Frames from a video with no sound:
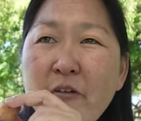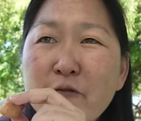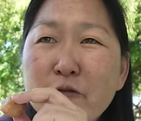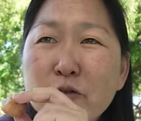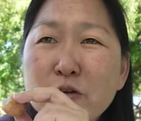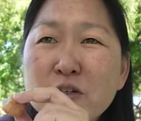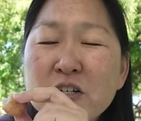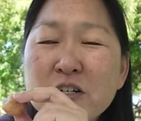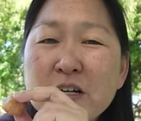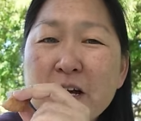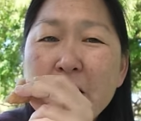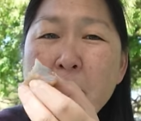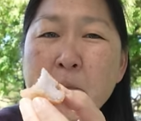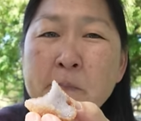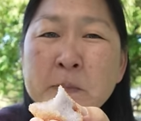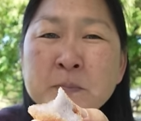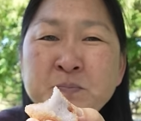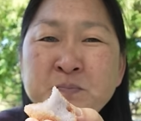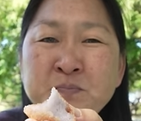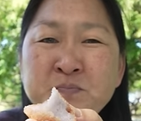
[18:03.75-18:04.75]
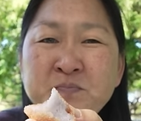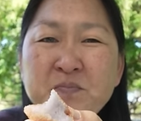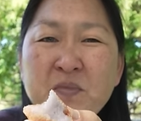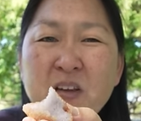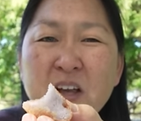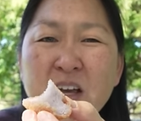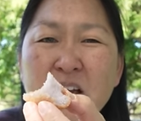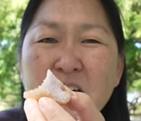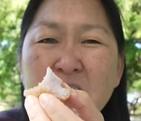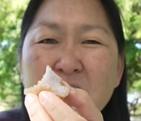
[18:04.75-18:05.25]
for today,
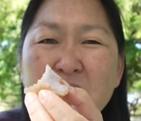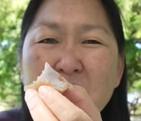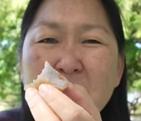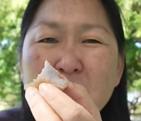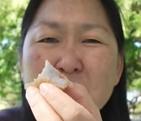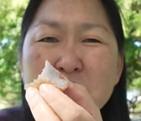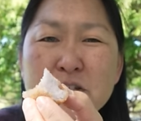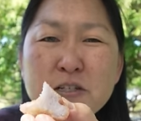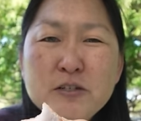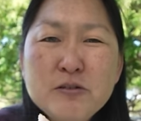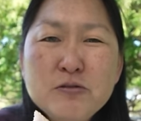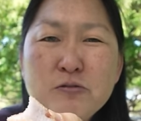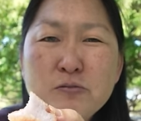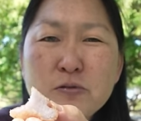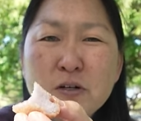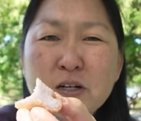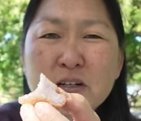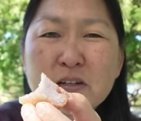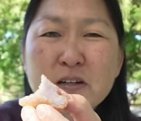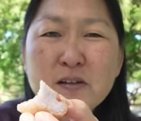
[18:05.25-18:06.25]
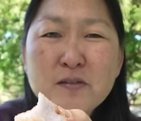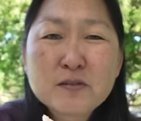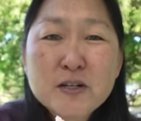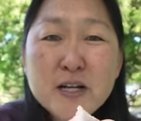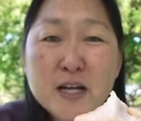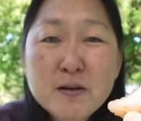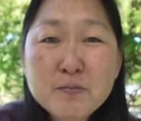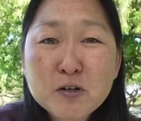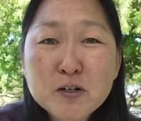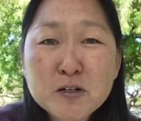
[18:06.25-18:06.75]
and I'll see you on another
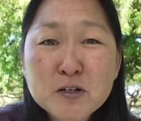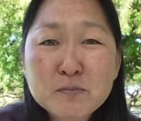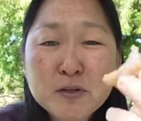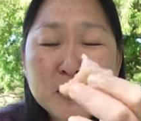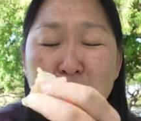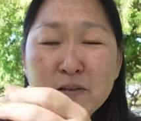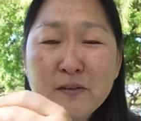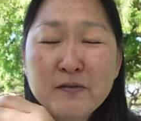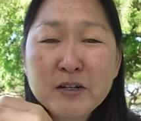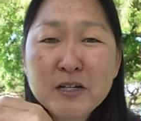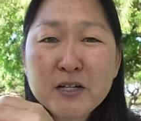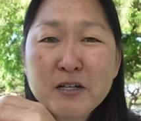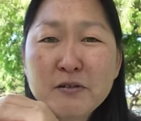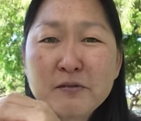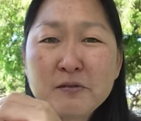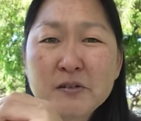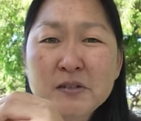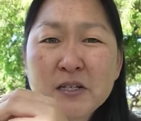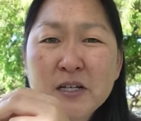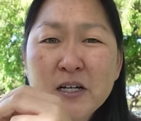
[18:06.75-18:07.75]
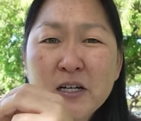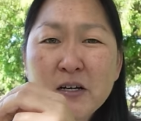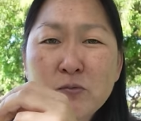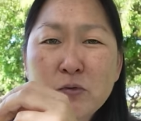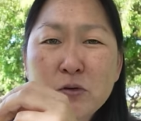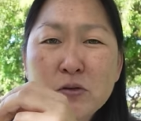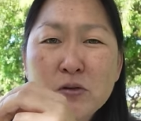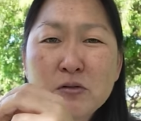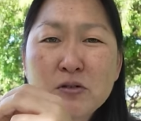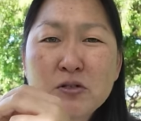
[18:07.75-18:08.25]
day. I'm gonna combine the videos, and
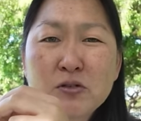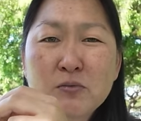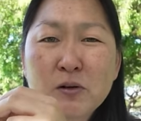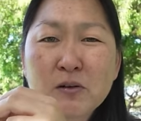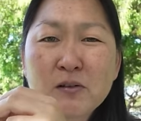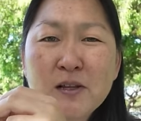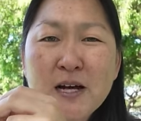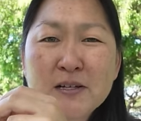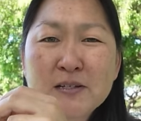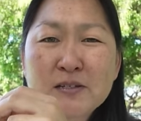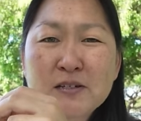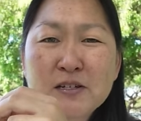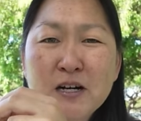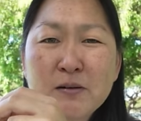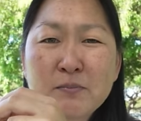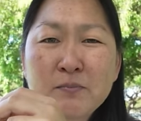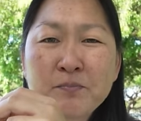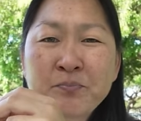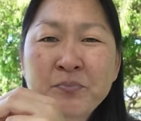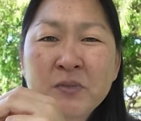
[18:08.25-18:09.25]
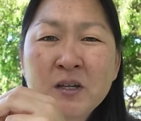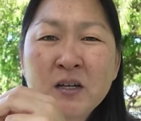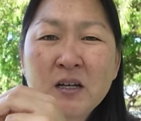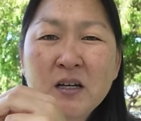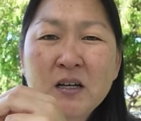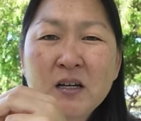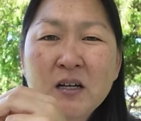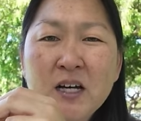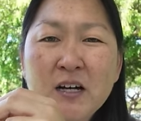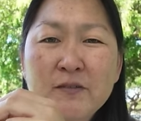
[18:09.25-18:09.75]
we'll go to our last stop
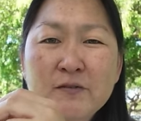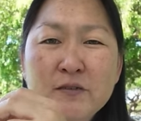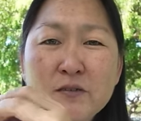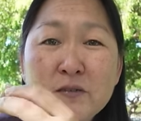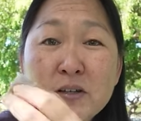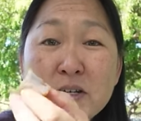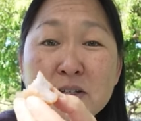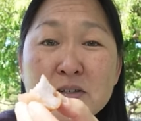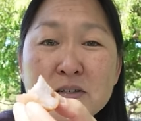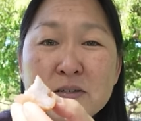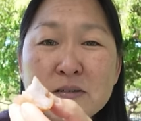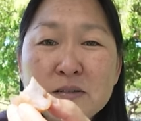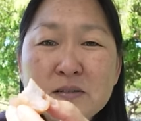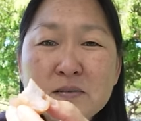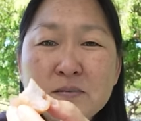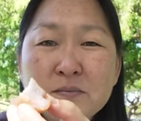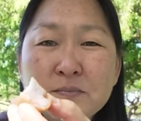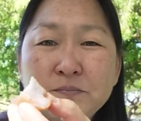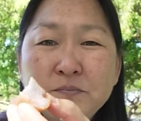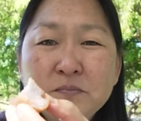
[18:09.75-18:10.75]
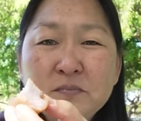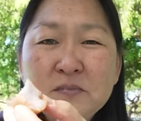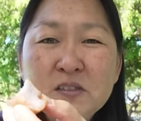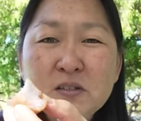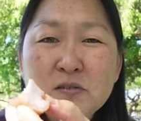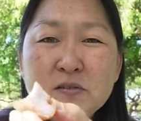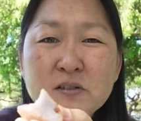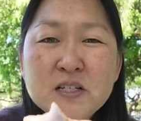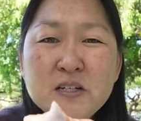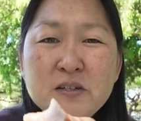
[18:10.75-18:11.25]
after this. So
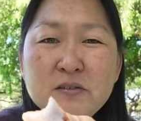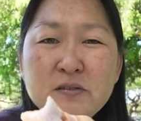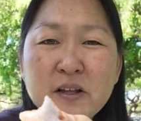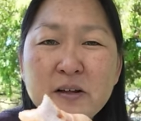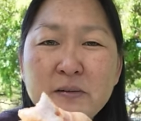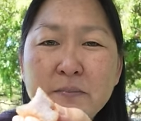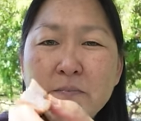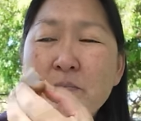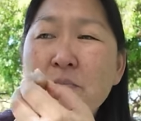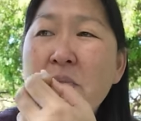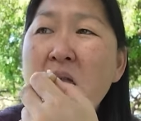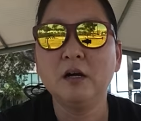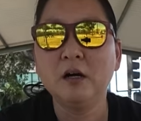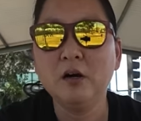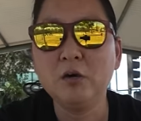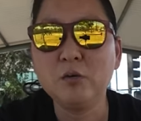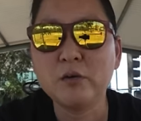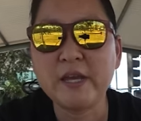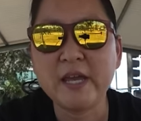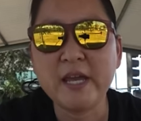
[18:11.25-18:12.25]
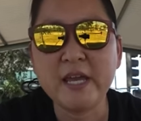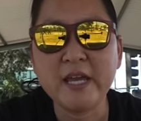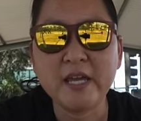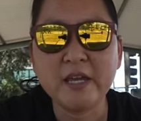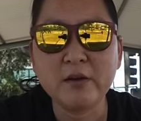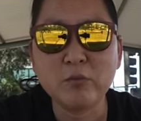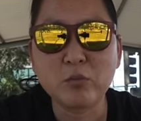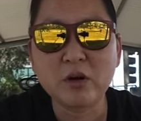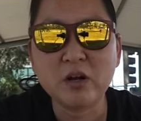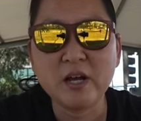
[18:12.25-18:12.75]
I'll see you then.
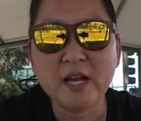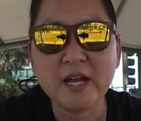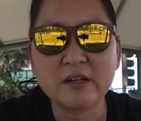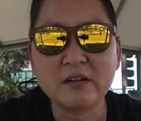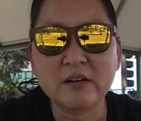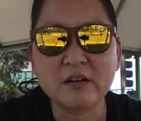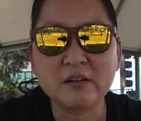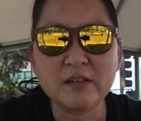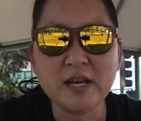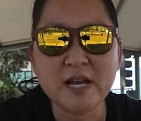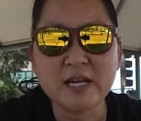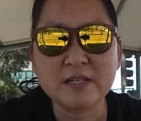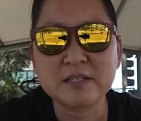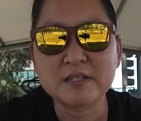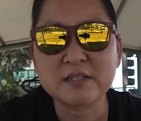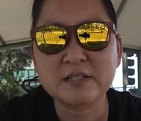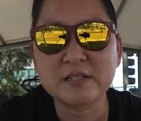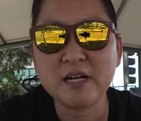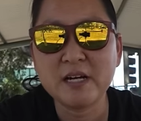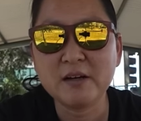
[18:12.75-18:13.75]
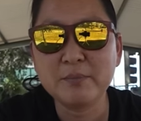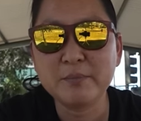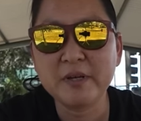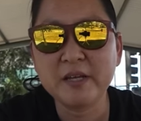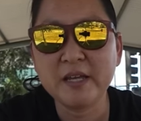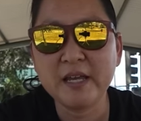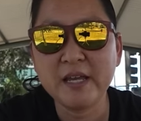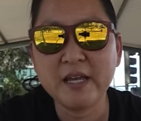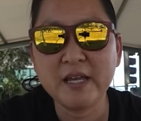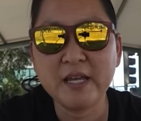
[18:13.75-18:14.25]
Okay, we're at our last stop,
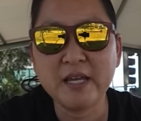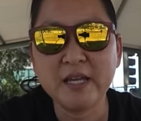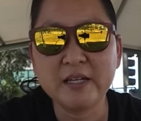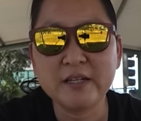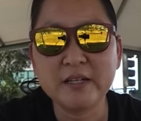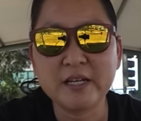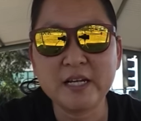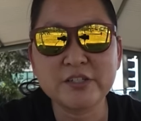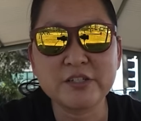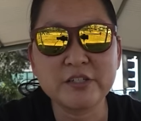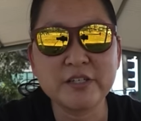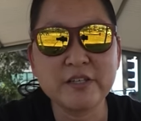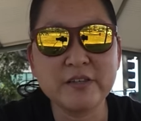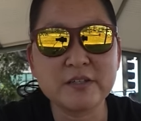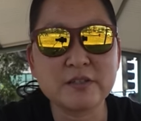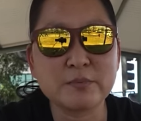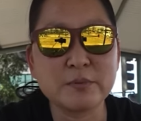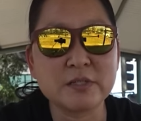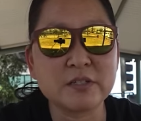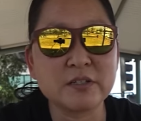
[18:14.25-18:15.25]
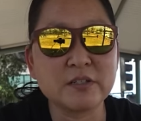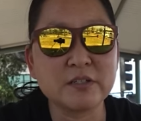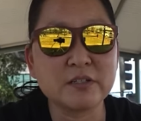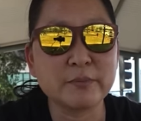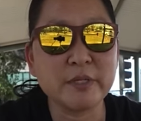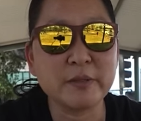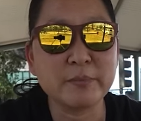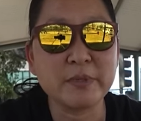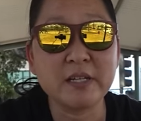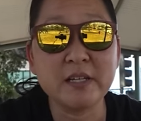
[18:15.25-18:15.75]
and actually this wasn't gonna
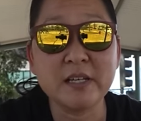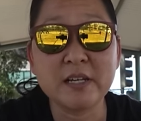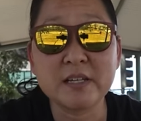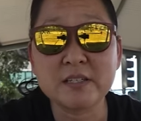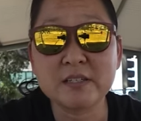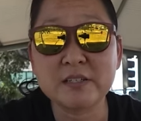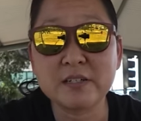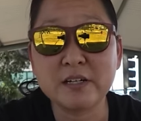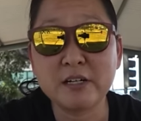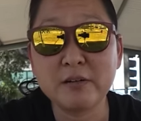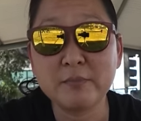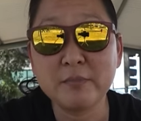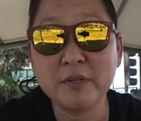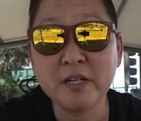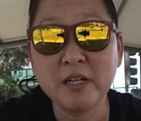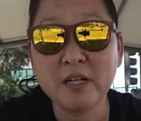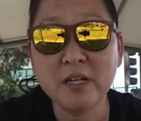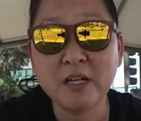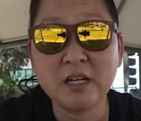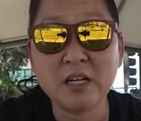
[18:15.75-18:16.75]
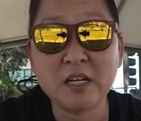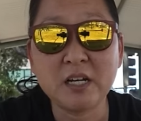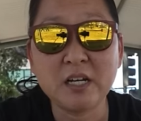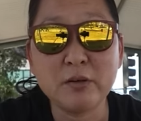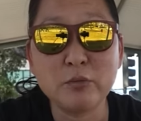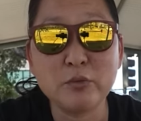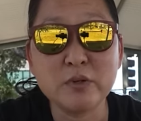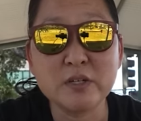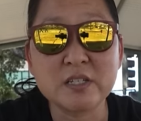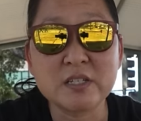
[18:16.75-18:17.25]
be my last stop. I
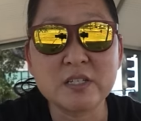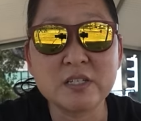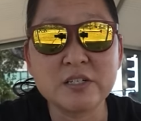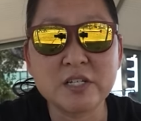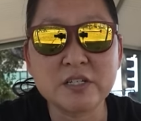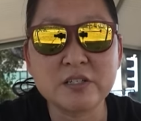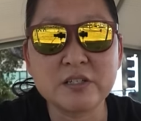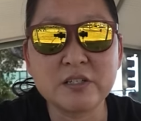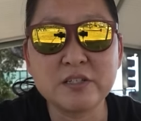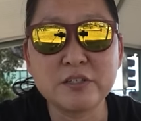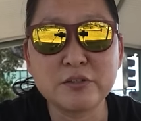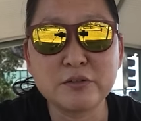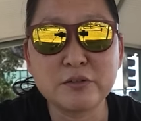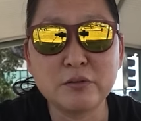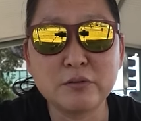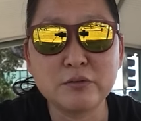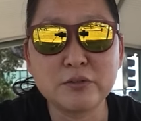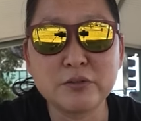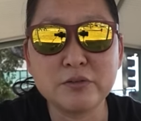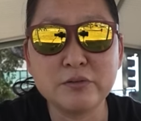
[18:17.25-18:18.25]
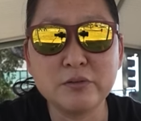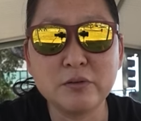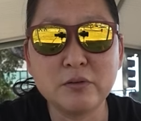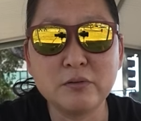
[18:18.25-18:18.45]
was suggested to go to